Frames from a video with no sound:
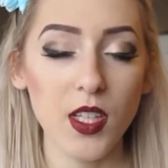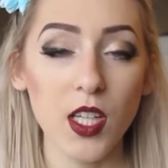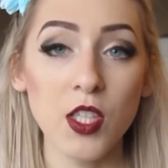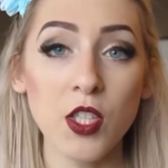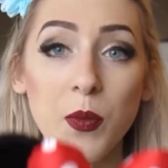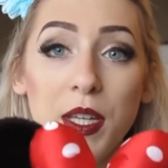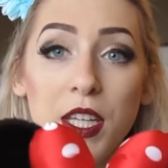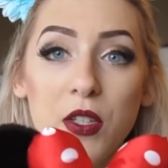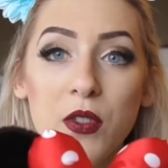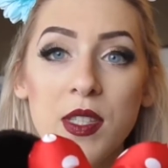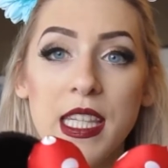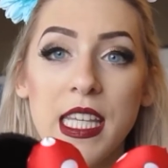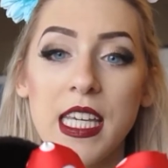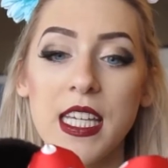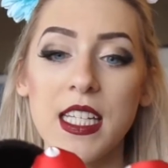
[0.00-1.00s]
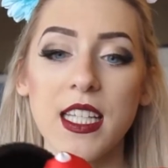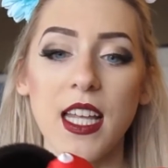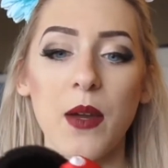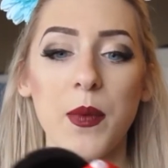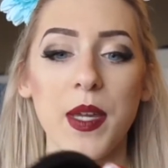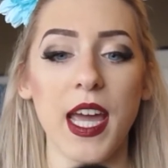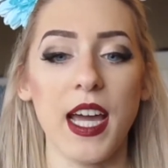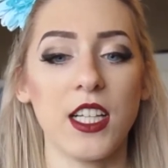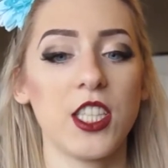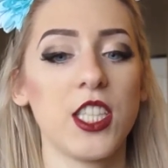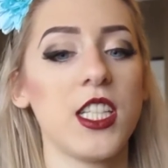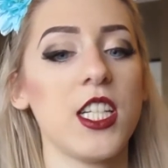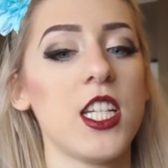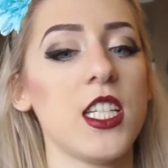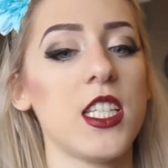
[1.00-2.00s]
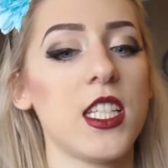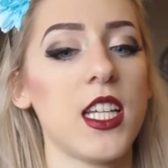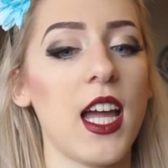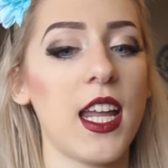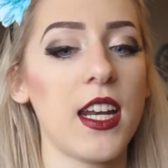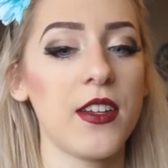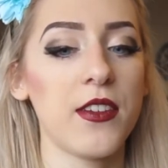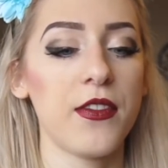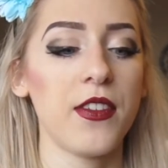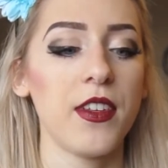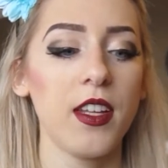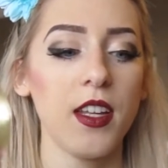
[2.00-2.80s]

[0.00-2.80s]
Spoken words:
So we used these, and we actually just kind of